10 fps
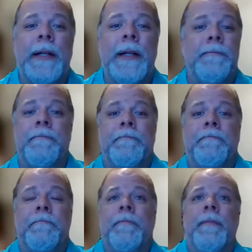what
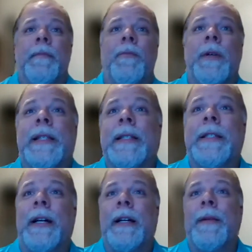what this
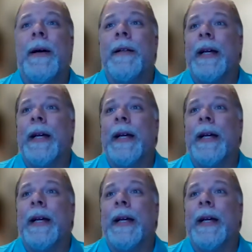is talking about.